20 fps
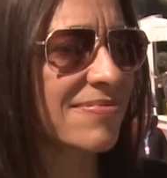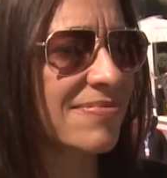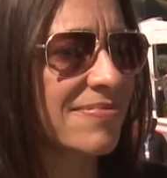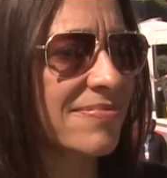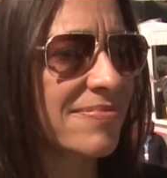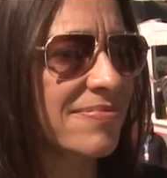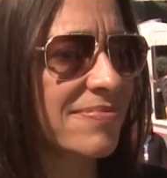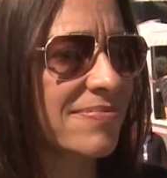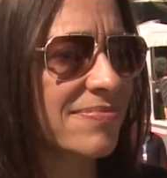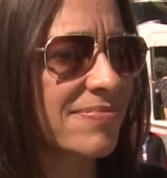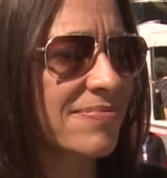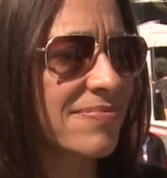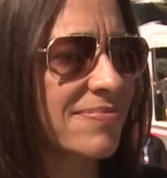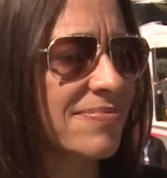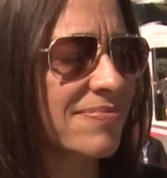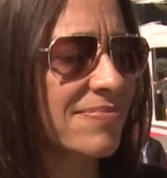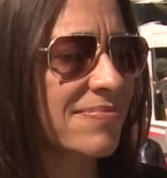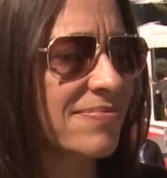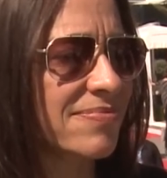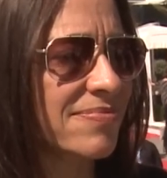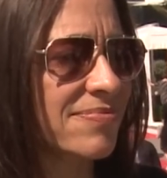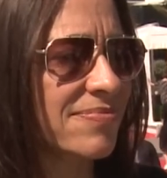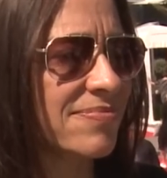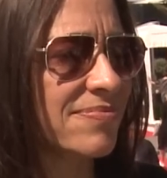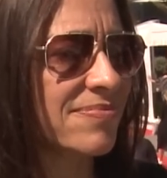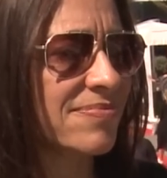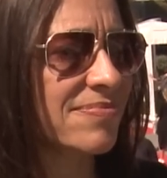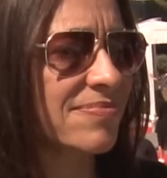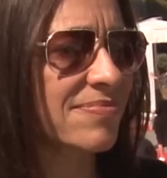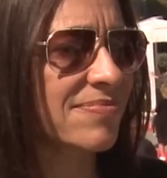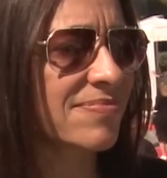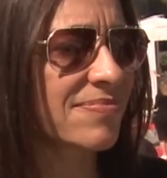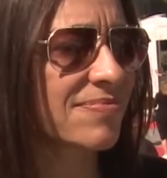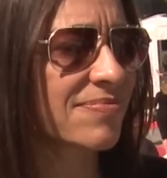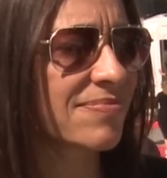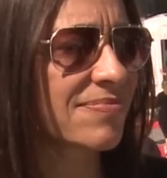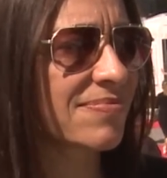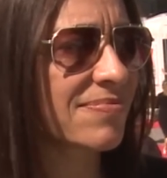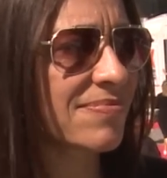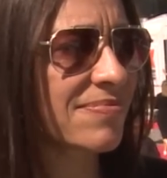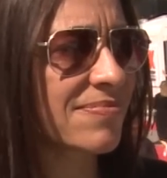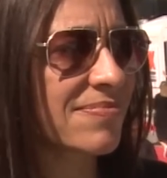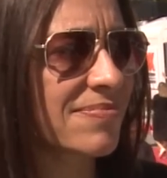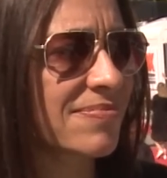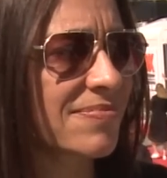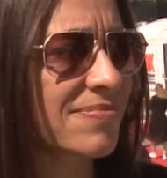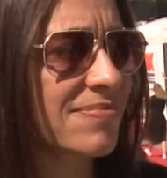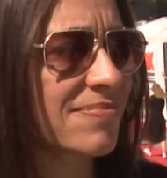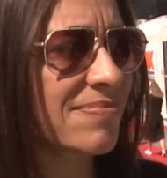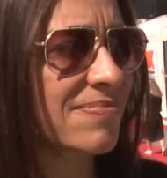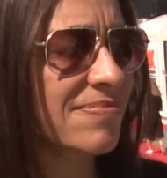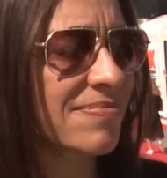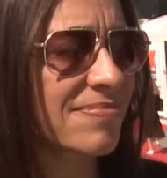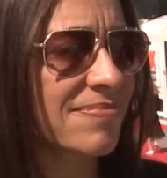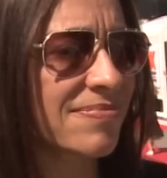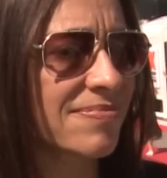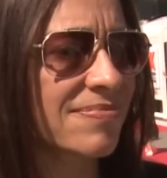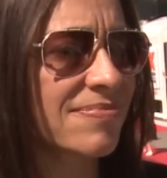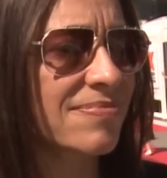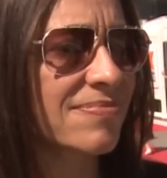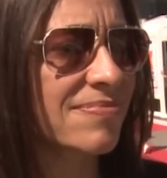(not speaking)